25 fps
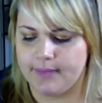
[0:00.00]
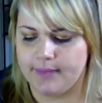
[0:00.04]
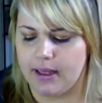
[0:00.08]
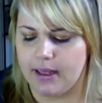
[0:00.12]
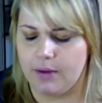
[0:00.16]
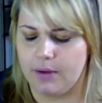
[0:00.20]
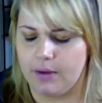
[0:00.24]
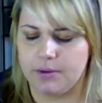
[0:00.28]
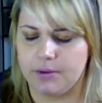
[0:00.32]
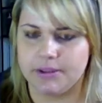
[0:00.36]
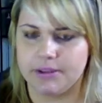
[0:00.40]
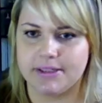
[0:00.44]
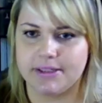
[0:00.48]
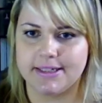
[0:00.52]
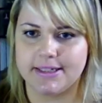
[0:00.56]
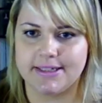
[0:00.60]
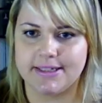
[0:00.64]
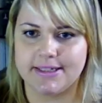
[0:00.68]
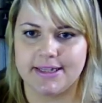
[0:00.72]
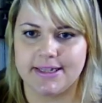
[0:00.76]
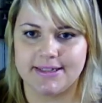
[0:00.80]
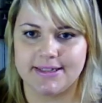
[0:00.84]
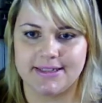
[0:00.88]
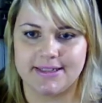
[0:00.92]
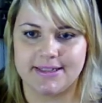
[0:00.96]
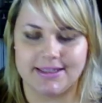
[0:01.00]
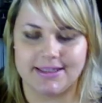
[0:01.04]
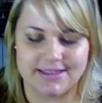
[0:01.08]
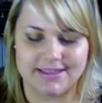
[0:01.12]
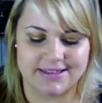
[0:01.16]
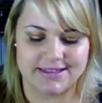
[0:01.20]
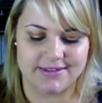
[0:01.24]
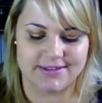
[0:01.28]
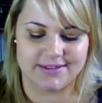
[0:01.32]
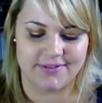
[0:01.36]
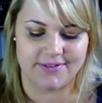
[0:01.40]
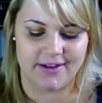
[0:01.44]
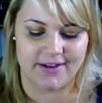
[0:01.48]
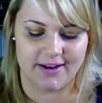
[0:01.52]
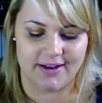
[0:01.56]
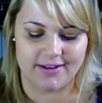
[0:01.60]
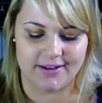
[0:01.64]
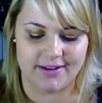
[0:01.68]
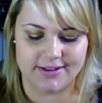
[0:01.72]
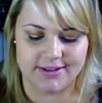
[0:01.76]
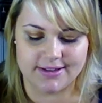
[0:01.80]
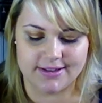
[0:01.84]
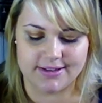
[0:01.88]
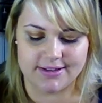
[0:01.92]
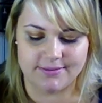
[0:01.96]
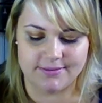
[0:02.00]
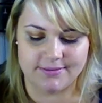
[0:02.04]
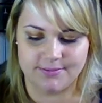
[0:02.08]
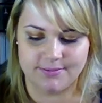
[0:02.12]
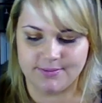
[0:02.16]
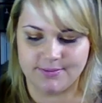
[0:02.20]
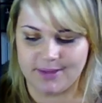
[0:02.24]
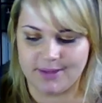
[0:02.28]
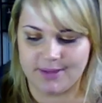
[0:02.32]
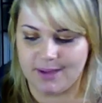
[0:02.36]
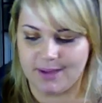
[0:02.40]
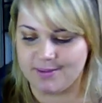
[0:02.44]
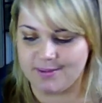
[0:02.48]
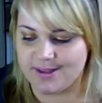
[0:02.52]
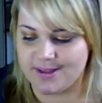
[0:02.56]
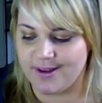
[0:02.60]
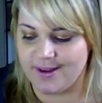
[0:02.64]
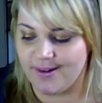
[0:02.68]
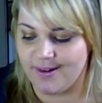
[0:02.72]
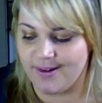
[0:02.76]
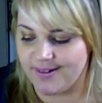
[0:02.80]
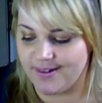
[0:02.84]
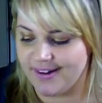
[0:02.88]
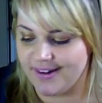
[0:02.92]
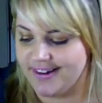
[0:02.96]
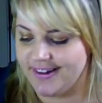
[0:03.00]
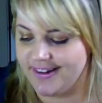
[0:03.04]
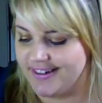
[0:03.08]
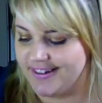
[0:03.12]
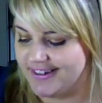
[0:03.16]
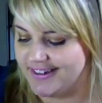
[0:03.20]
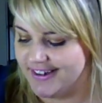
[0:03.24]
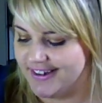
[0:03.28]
I wanted to say sensitive eyes. I'm sorry.